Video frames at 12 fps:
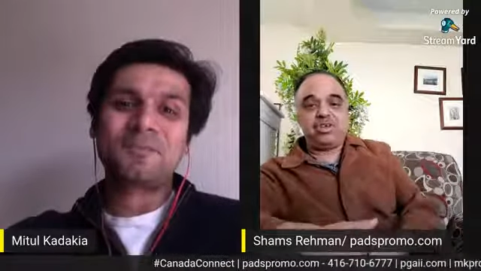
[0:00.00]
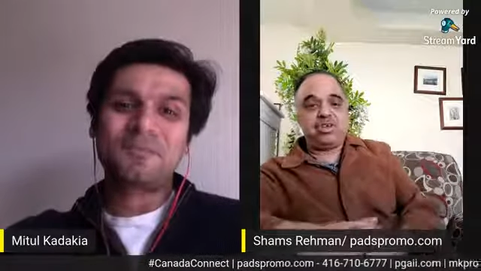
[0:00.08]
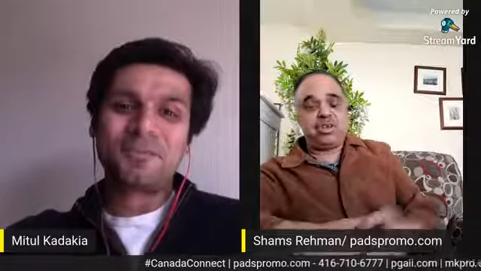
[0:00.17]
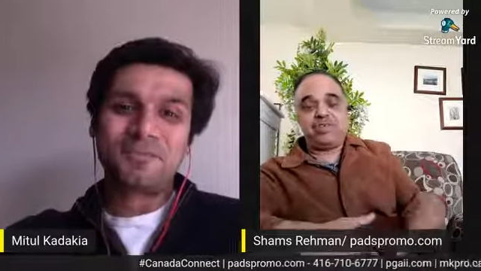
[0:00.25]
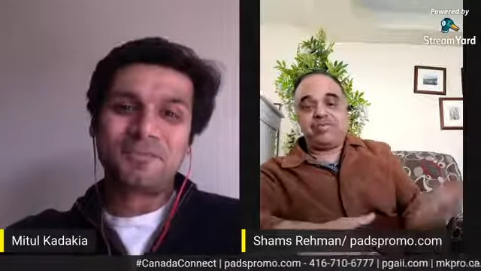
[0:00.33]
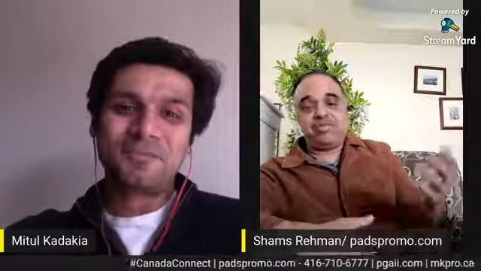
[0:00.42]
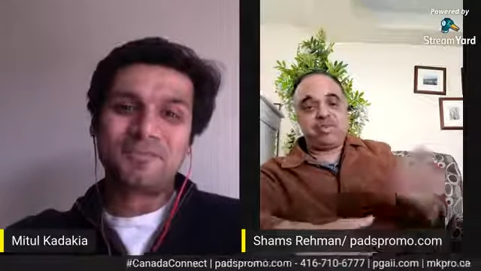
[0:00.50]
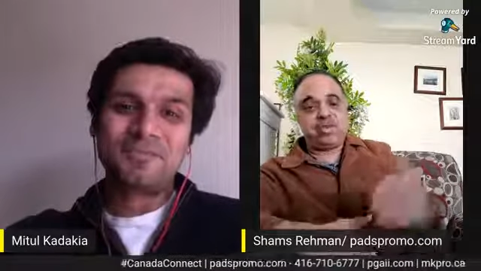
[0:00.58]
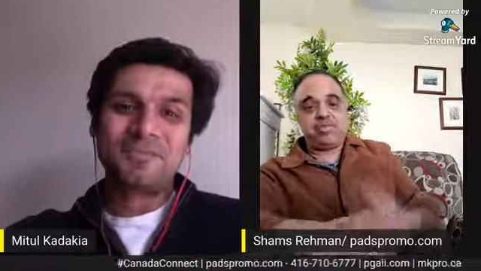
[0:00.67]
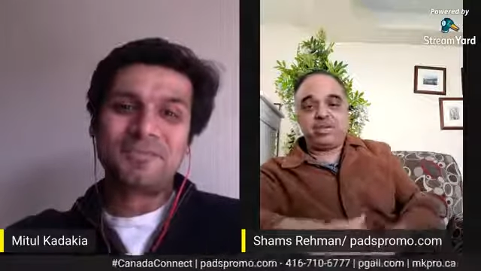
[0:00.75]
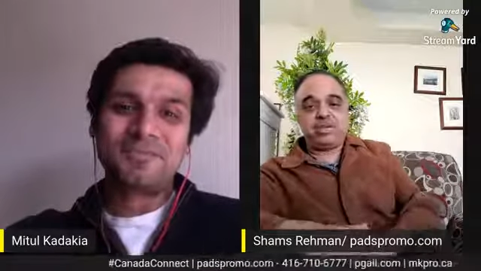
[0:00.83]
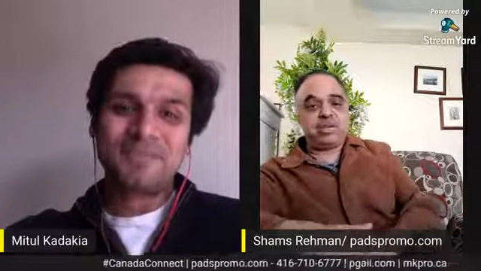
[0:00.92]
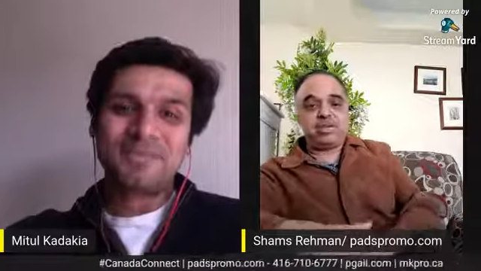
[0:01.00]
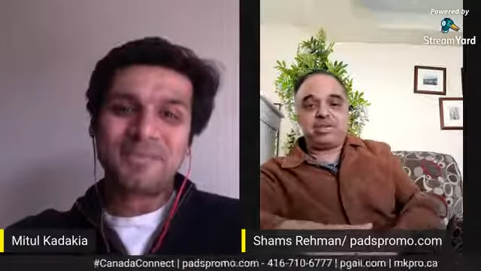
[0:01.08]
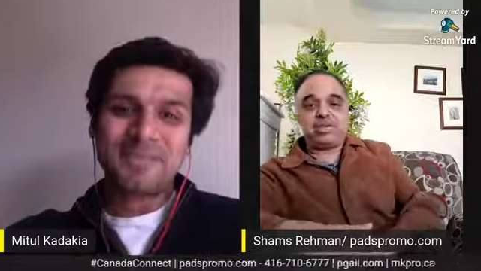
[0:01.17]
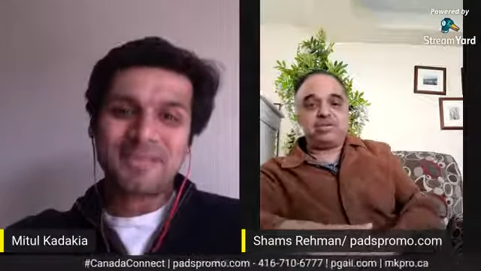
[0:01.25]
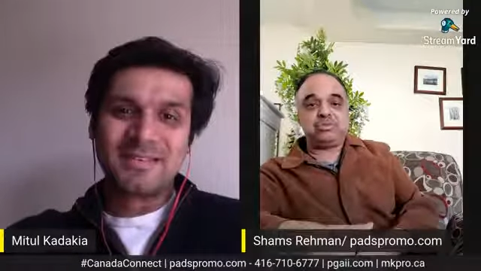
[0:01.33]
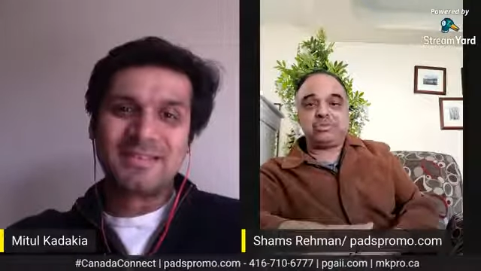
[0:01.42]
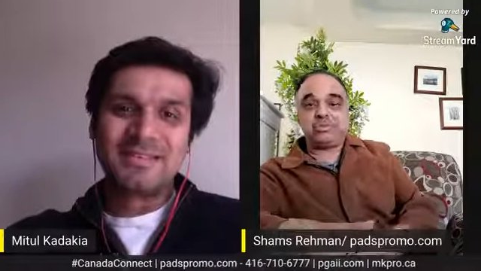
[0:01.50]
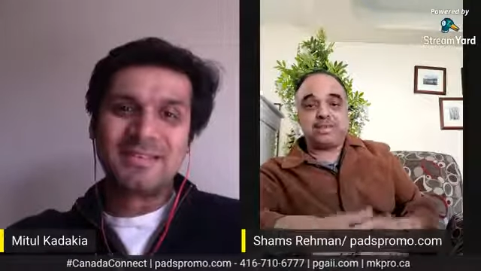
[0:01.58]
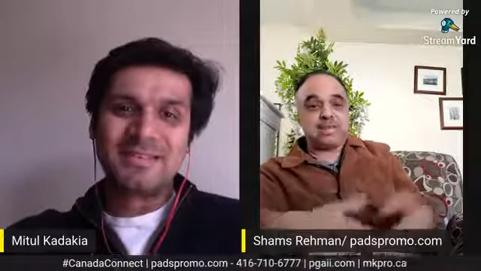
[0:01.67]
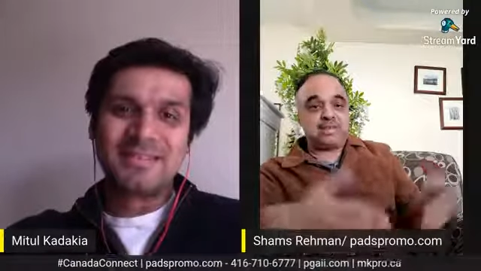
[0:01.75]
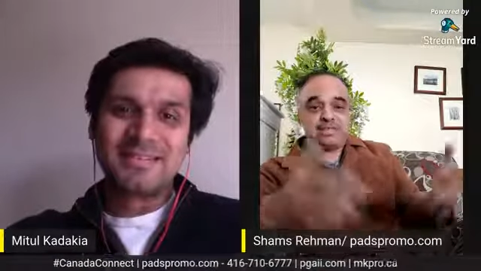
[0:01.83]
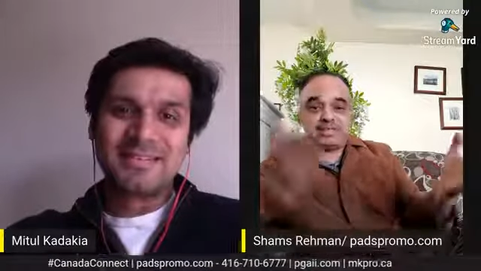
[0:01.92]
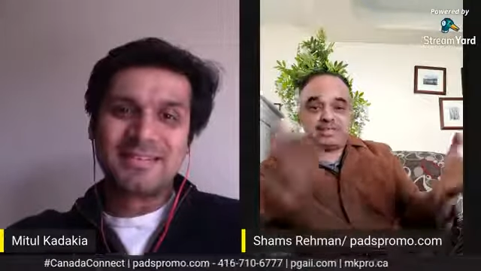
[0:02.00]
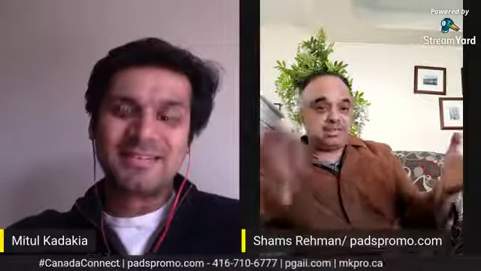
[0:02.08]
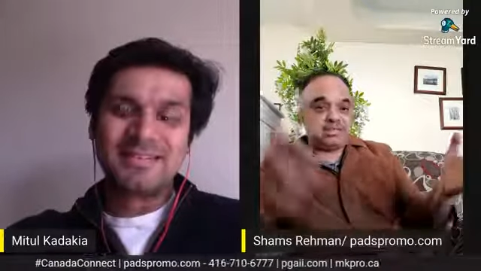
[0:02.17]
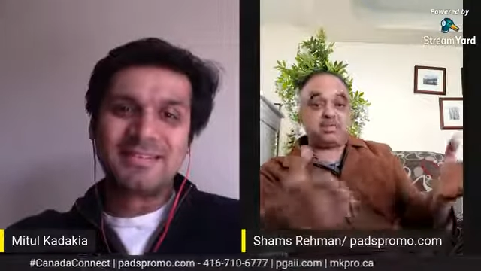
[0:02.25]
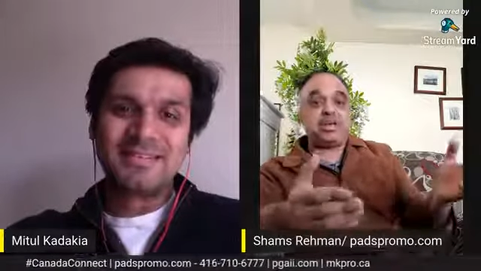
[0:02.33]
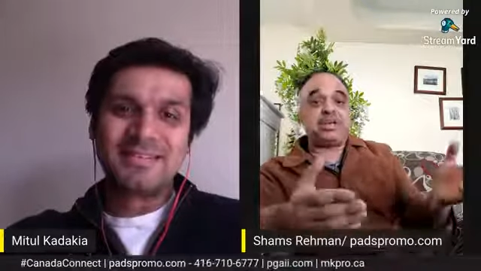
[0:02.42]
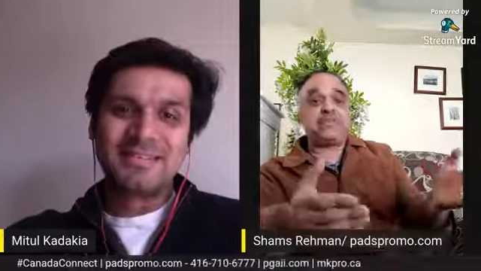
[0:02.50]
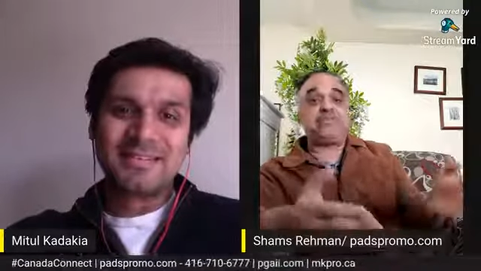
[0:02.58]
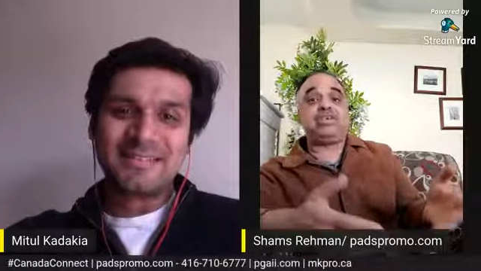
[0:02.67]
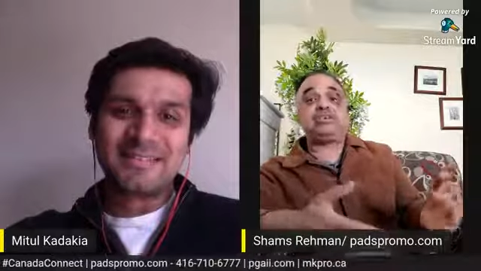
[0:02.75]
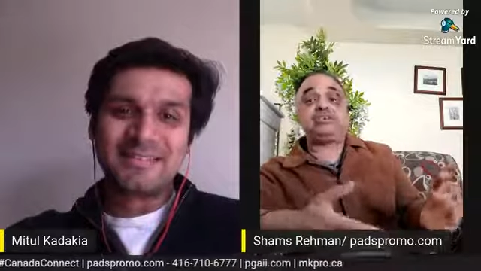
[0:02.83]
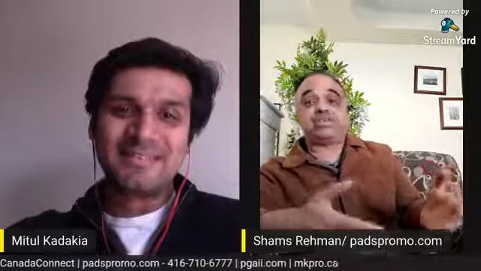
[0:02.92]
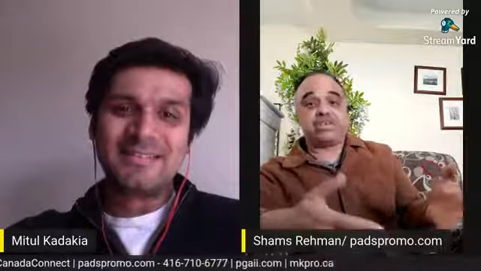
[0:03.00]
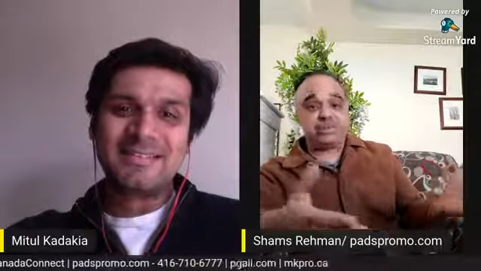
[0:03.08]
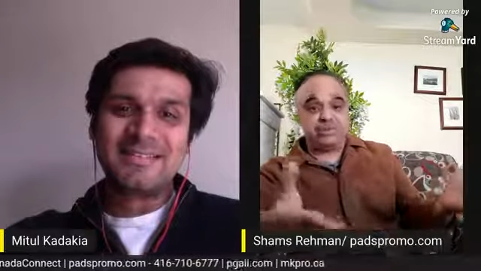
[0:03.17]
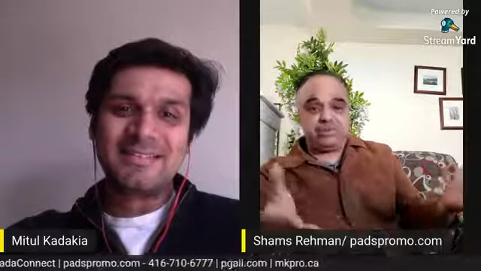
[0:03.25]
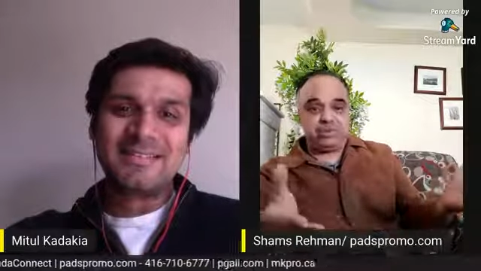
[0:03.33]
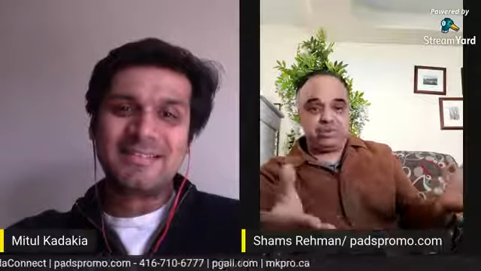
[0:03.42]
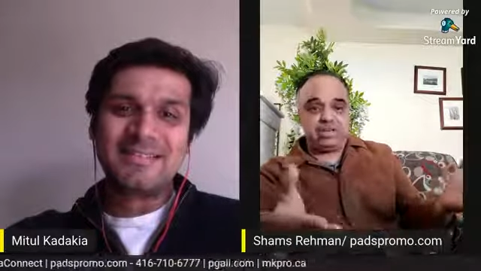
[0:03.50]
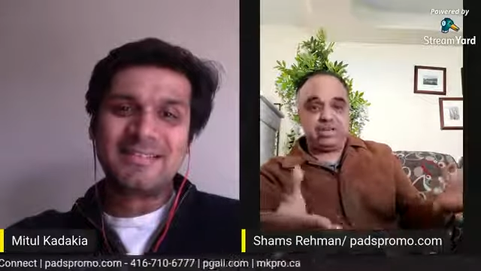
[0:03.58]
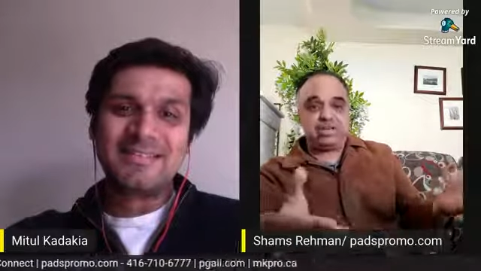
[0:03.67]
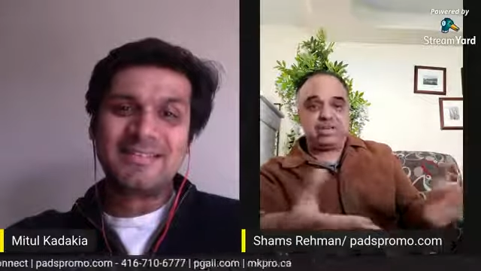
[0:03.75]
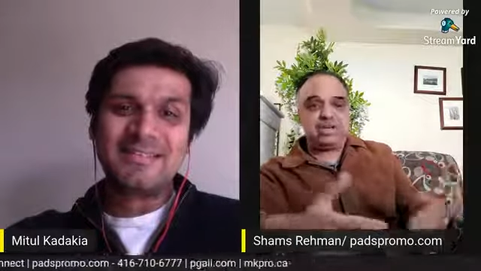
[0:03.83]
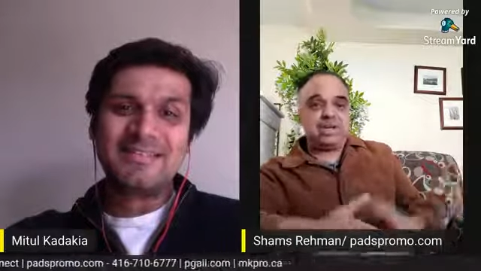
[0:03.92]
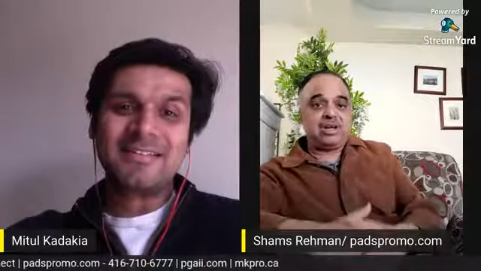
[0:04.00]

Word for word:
Speaker 1: we are everywhere we can get you the tents the 20 feet tent if you need